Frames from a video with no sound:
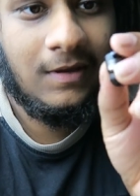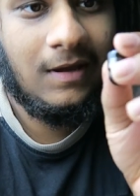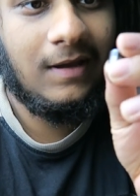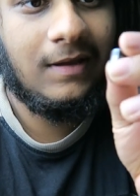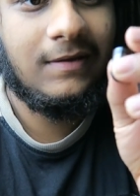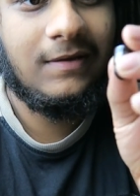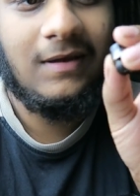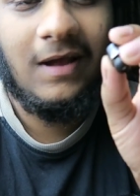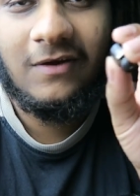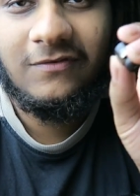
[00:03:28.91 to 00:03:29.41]

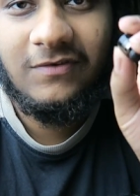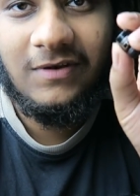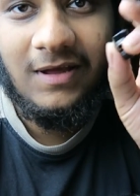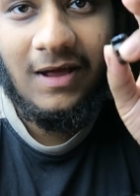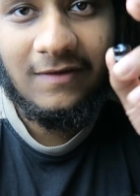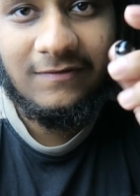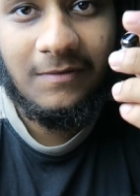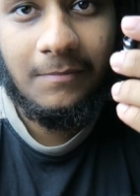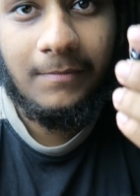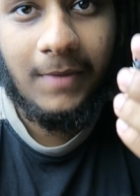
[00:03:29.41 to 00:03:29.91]
And it actually
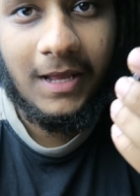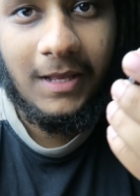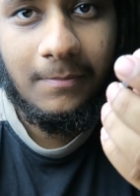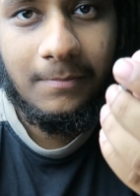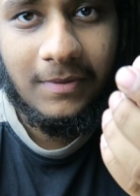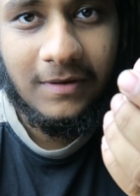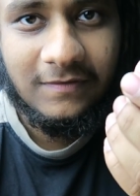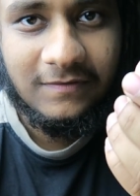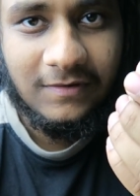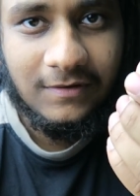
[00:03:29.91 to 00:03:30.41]
has a
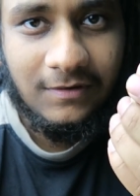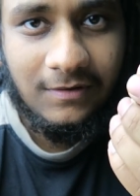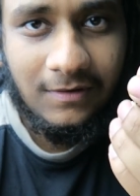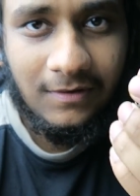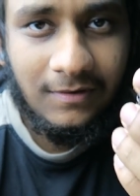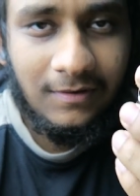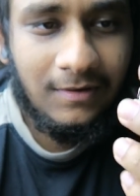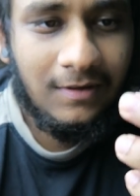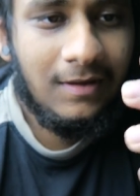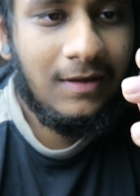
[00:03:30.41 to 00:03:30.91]
mic built
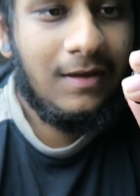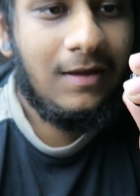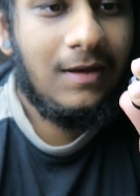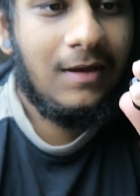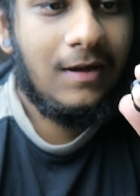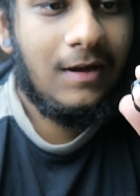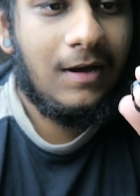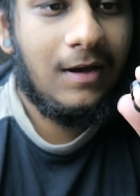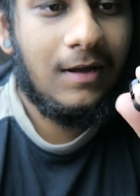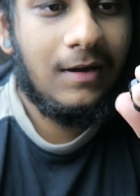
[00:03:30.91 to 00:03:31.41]
in.
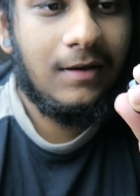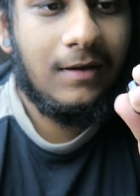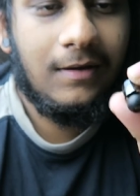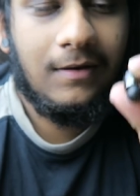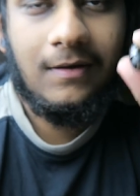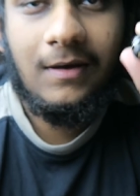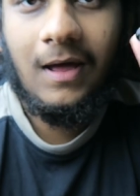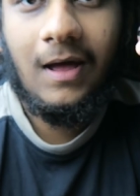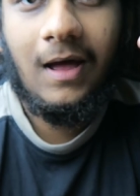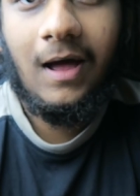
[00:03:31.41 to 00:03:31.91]

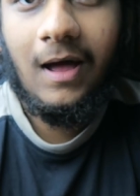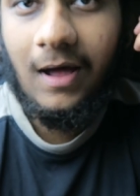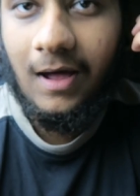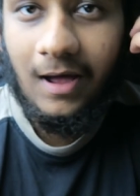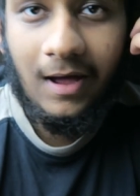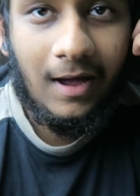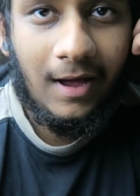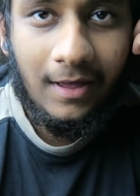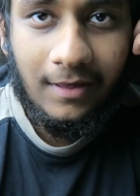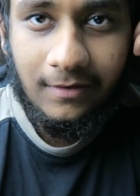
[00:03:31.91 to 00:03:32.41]
And
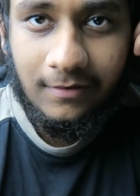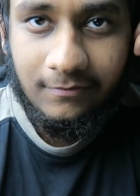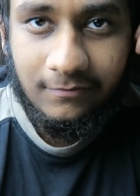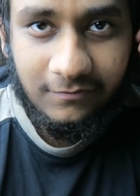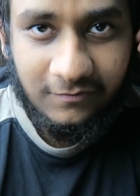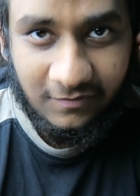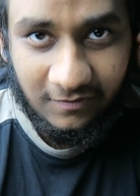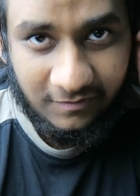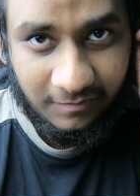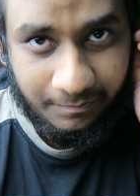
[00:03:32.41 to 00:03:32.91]
I
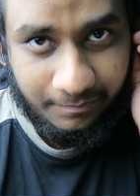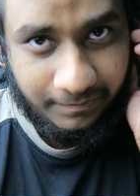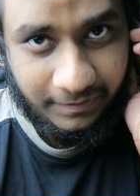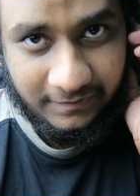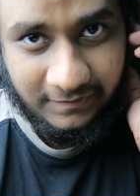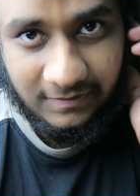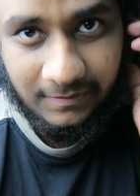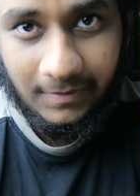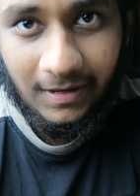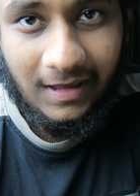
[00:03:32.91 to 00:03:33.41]
just
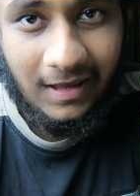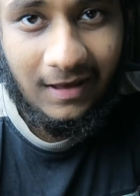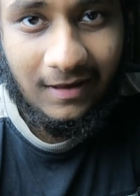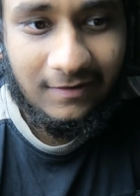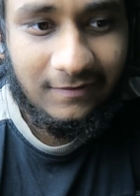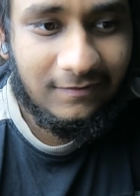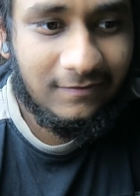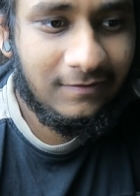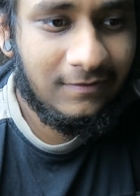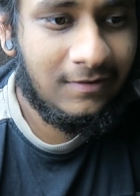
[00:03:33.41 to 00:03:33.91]
put it in my
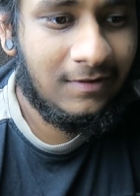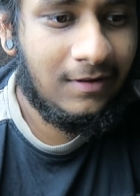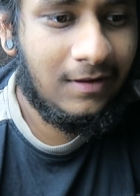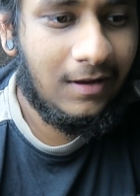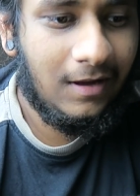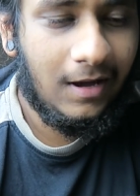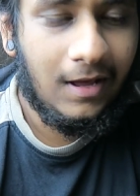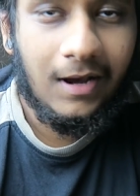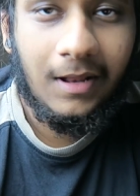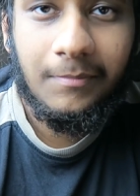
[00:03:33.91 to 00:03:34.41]
ears.
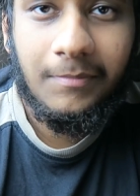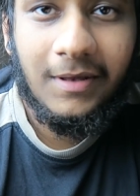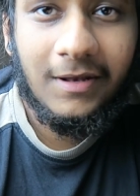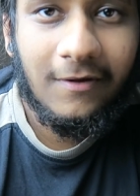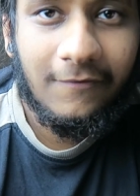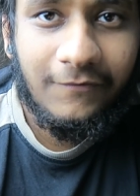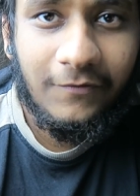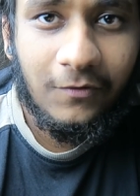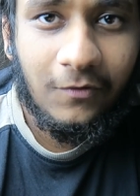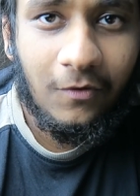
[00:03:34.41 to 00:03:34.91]
And I made
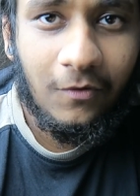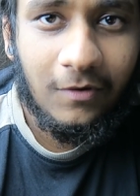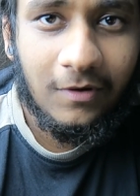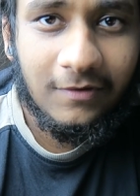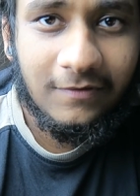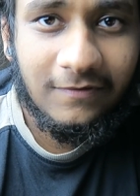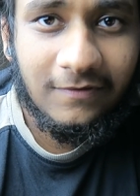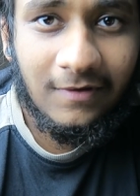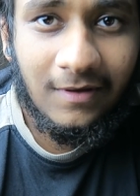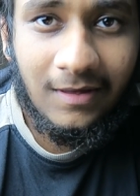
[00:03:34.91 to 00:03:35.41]
a few
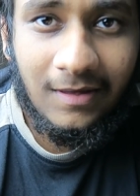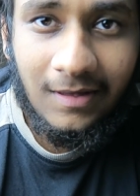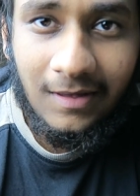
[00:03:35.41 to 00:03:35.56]
calls.